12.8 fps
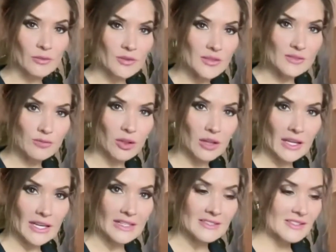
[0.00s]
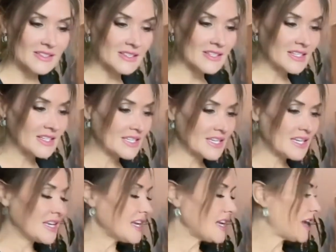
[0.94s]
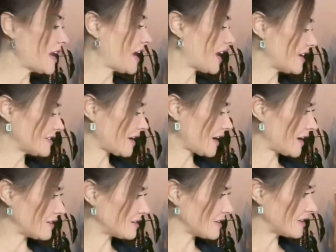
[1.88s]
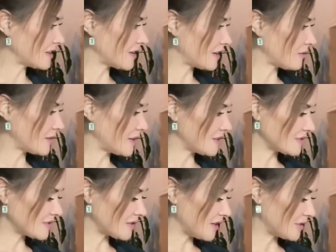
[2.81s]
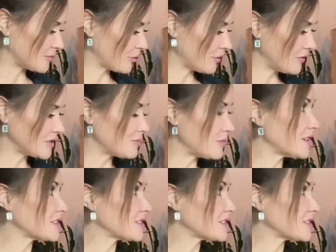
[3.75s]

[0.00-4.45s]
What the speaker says: with this plant and I think it's proven to be a